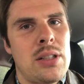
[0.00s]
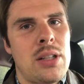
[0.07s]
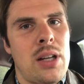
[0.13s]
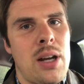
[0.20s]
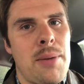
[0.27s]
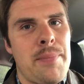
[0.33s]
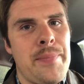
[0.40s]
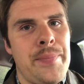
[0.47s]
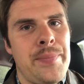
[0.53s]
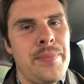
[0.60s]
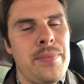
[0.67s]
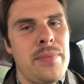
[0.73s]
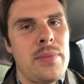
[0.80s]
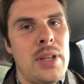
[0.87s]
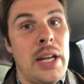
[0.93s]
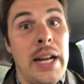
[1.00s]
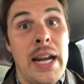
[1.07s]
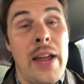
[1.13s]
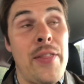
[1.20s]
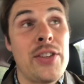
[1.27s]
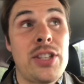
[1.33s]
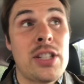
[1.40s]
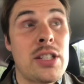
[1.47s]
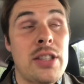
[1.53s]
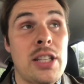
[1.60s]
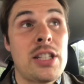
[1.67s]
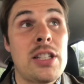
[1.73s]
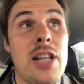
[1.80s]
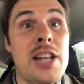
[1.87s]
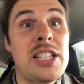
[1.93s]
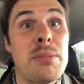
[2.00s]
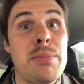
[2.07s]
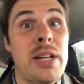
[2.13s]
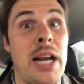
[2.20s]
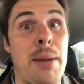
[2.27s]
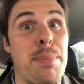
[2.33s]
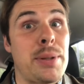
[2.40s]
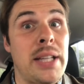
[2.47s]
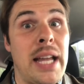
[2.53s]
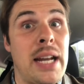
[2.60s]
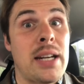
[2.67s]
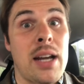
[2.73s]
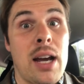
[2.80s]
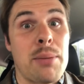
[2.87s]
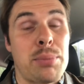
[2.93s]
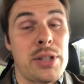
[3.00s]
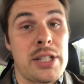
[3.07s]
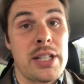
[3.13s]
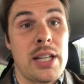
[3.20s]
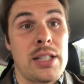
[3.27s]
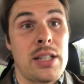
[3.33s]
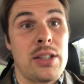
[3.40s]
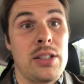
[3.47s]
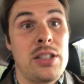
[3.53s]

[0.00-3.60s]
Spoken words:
And again, this is not something I planned on precisely.